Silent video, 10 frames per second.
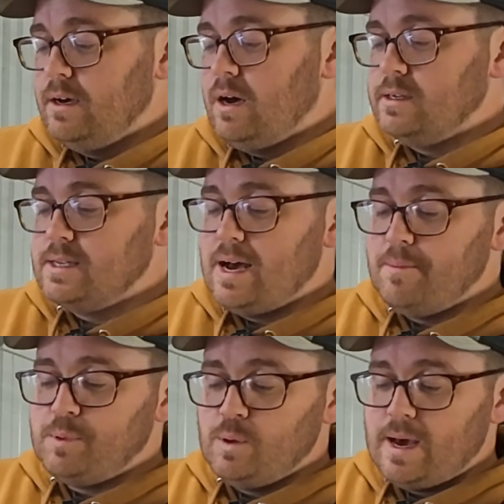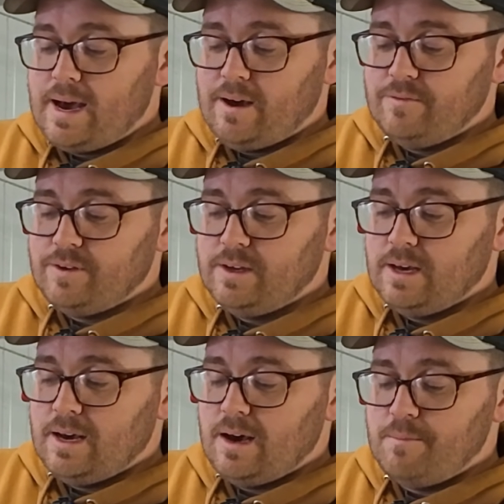On top you have
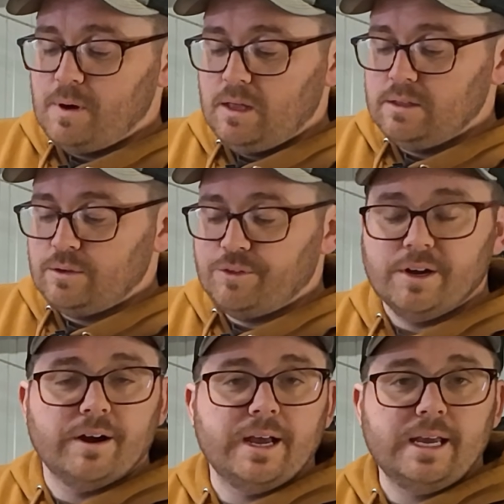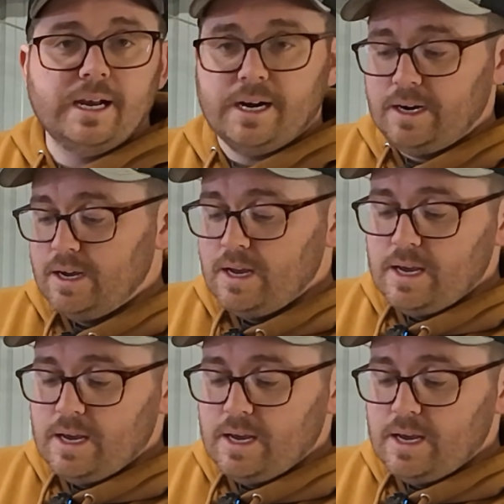a little thing right here,